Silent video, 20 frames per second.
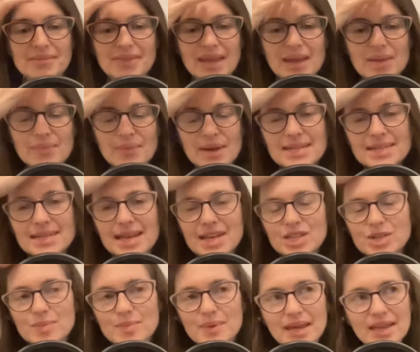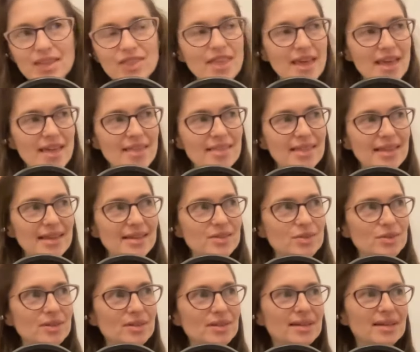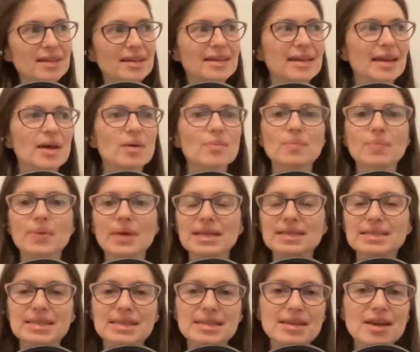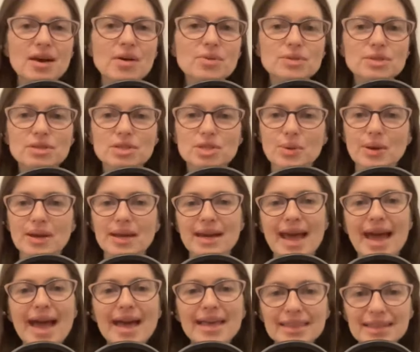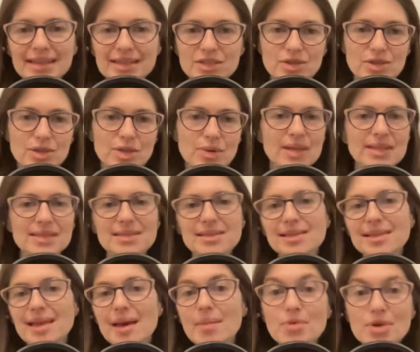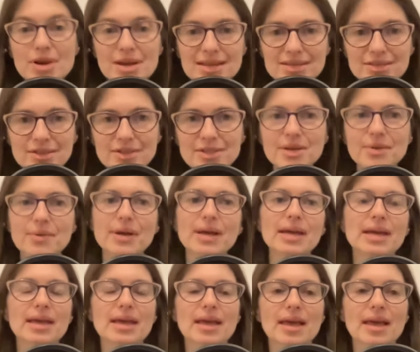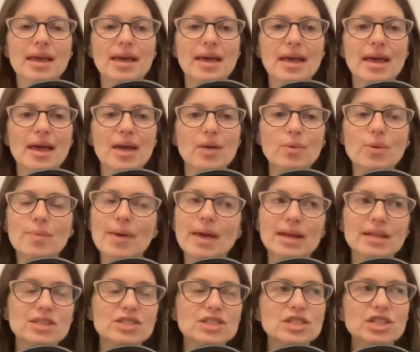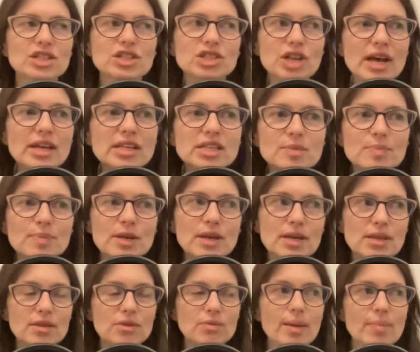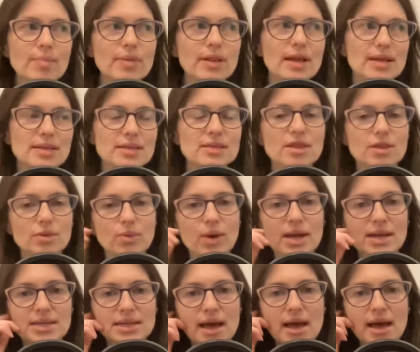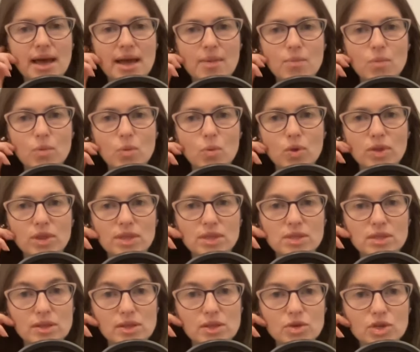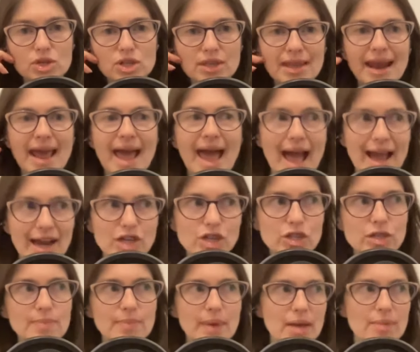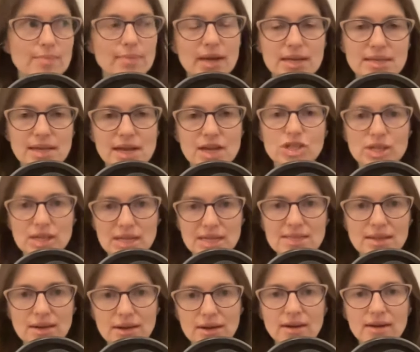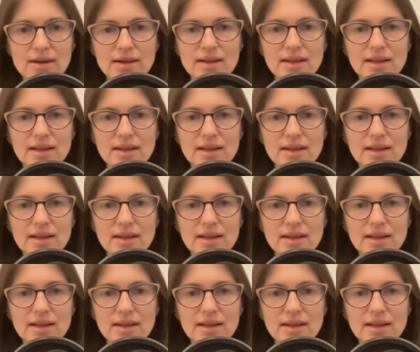and meditation being a thing that now big CEOs are doing and athletes are doing and celebrities are doing and we managed to just be in the right place at the right time with a solution that actually made meditation easier